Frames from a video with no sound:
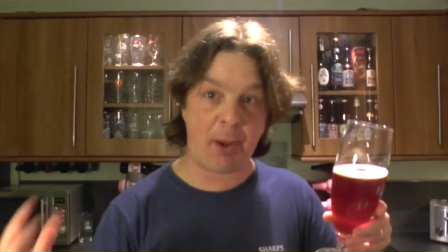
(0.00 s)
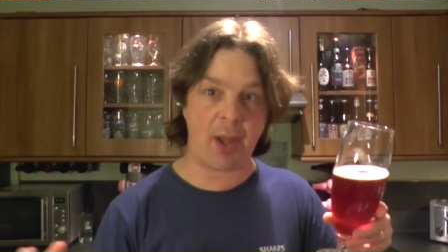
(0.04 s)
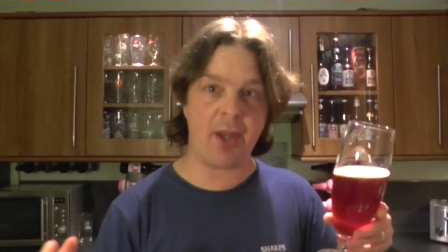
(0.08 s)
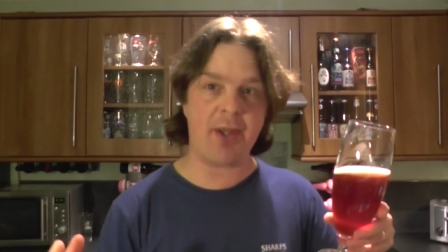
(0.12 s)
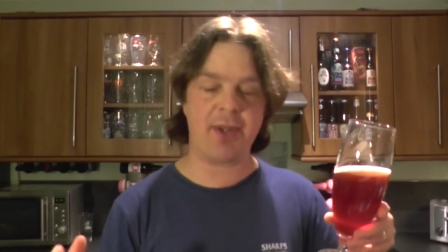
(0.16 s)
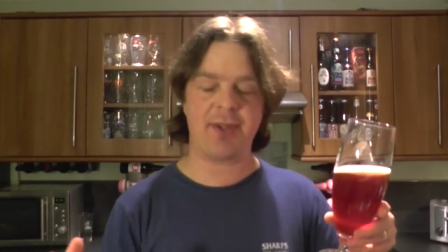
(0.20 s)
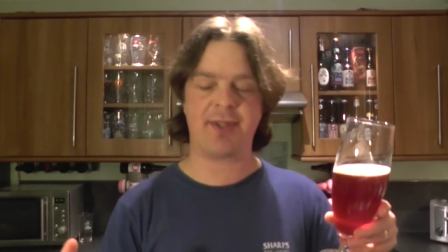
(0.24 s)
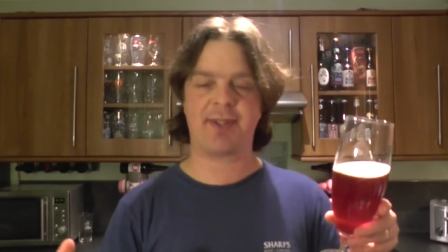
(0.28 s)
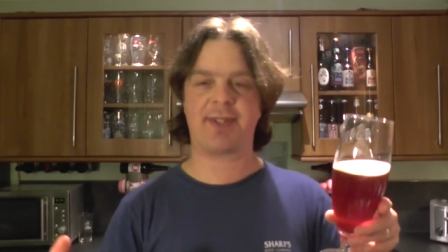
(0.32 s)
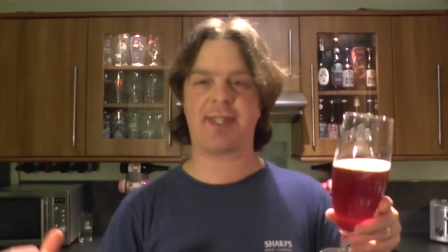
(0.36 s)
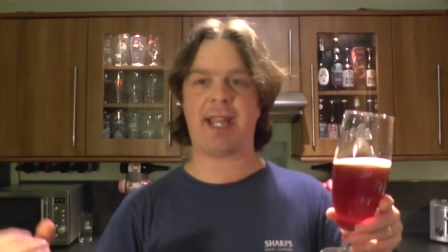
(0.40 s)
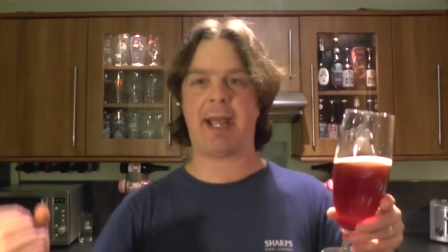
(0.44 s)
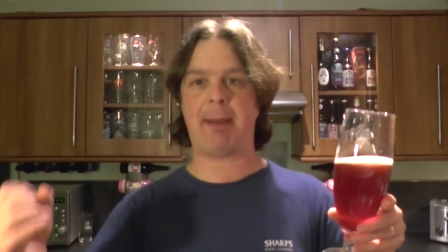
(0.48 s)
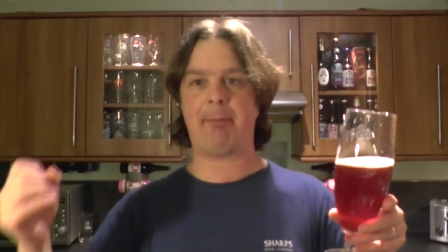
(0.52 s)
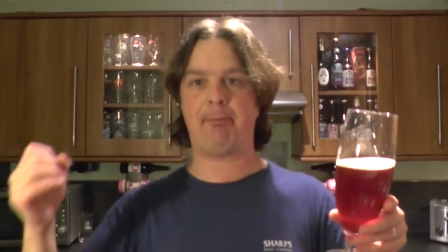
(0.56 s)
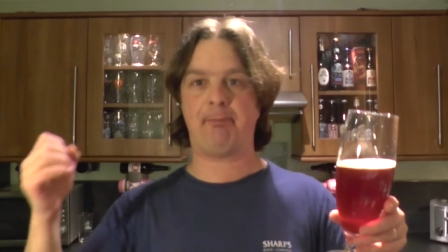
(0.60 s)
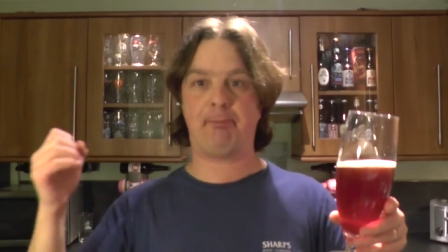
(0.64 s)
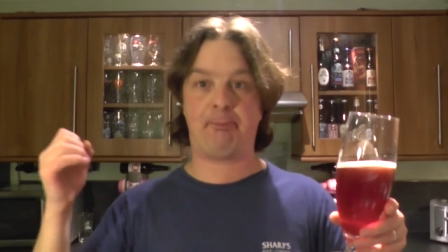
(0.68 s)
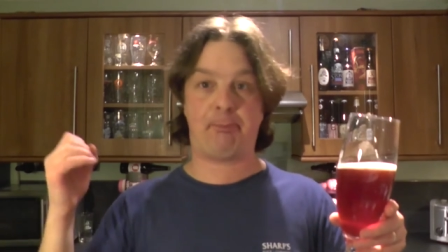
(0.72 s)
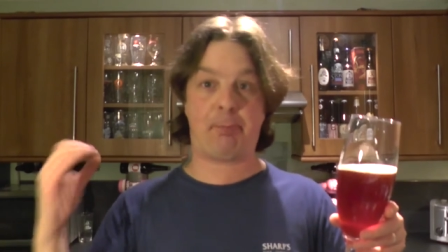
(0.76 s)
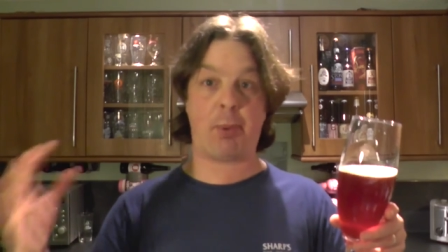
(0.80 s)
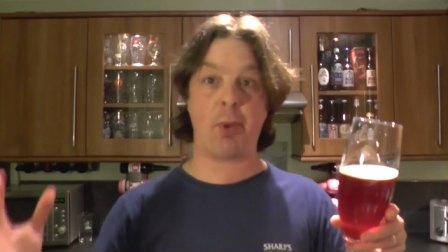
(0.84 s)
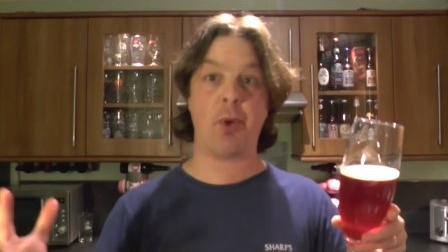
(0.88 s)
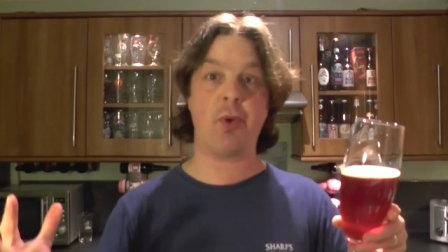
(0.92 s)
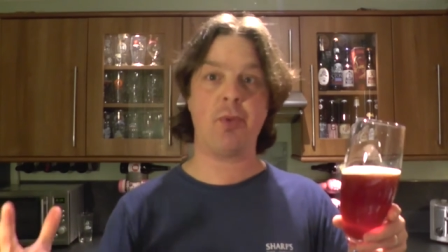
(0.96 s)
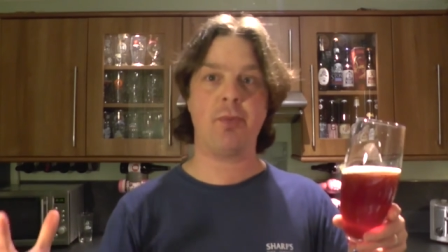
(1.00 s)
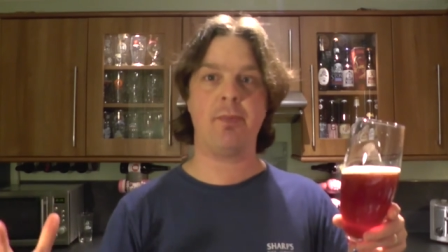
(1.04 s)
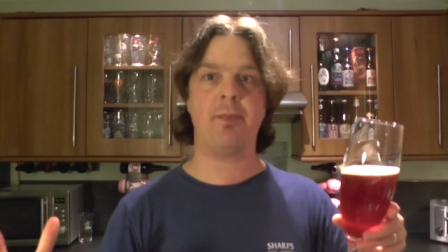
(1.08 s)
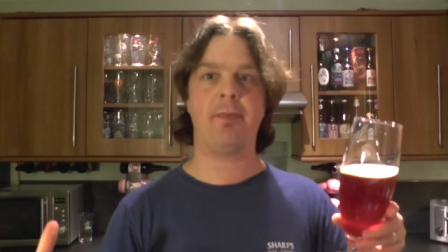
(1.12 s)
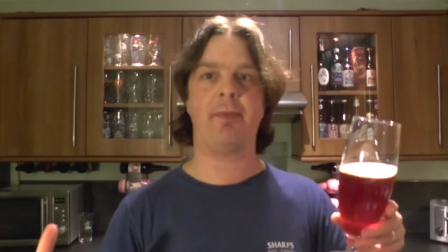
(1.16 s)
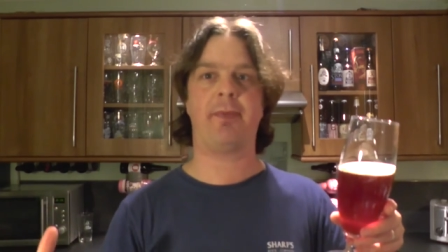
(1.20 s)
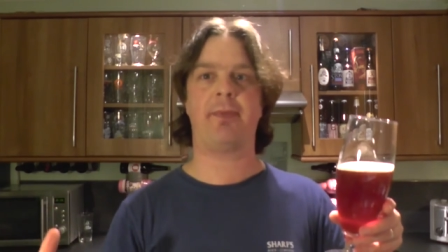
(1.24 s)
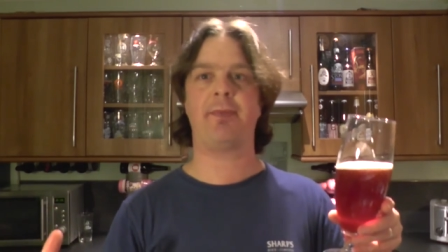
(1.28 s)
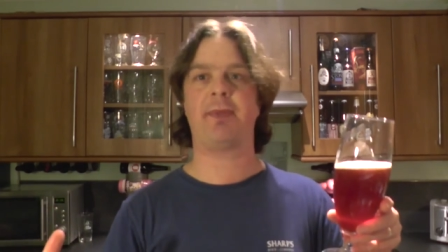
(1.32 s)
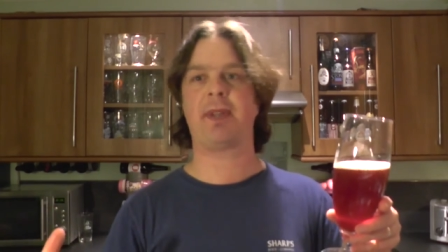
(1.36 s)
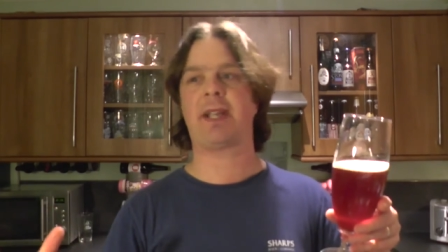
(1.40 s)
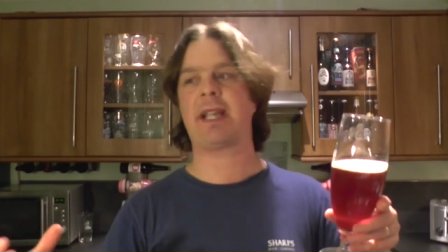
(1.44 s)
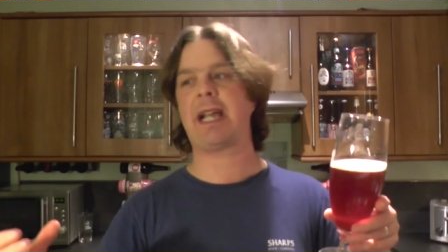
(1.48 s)
buzz, that boom
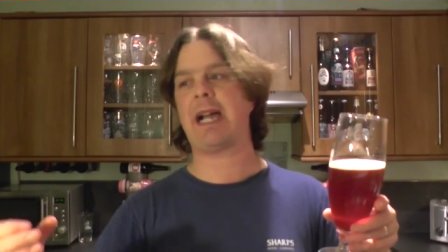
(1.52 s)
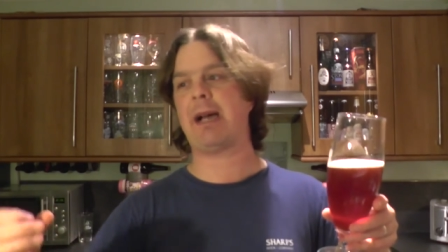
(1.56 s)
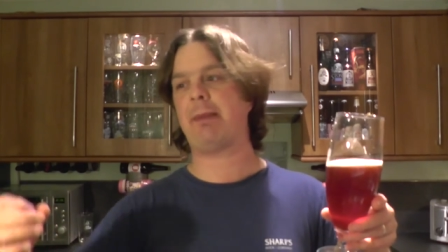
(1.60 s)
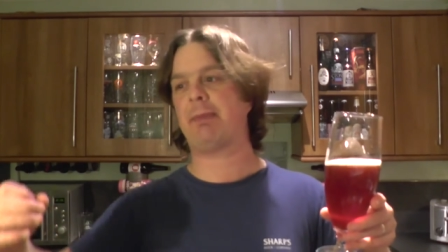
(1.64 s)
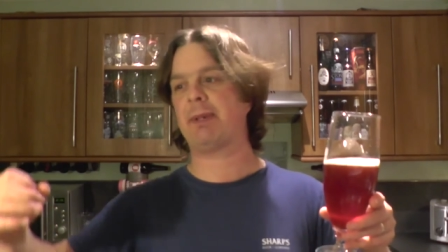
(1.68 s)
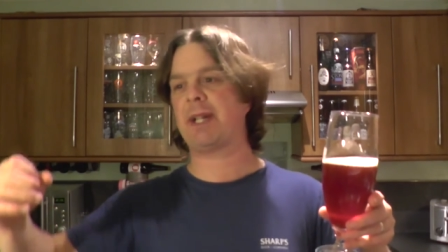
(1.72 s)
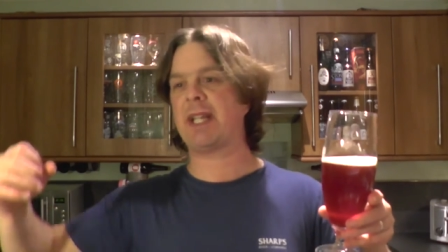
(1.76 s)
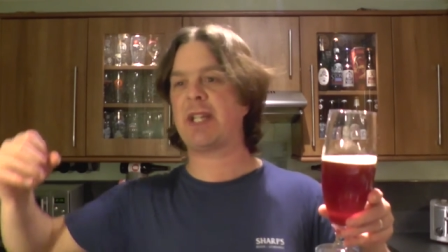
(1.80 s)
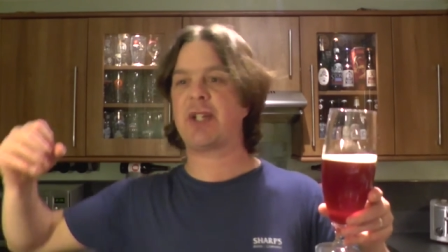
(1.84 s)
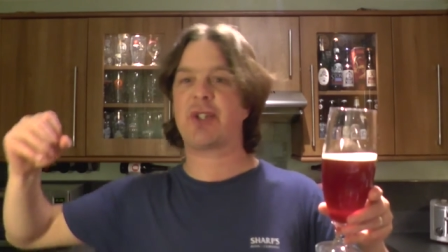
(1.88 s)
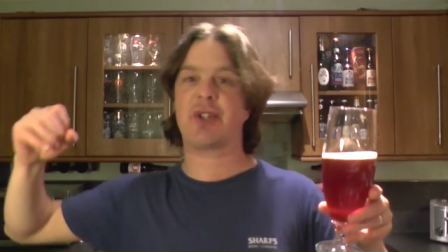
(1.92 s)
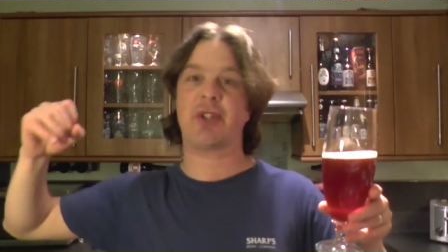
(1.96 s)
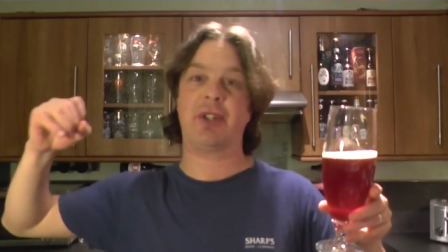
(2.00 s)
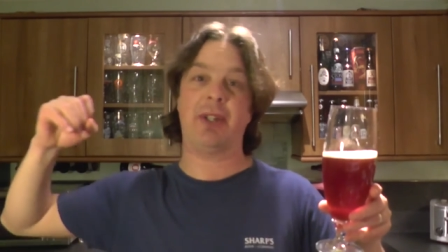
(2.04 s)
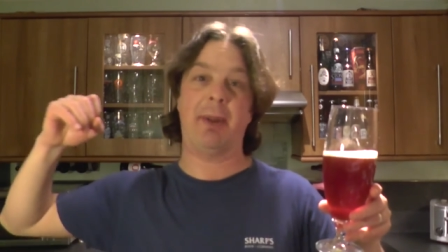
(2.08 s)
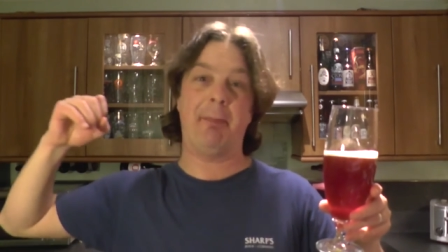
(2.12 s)
from the carbonation,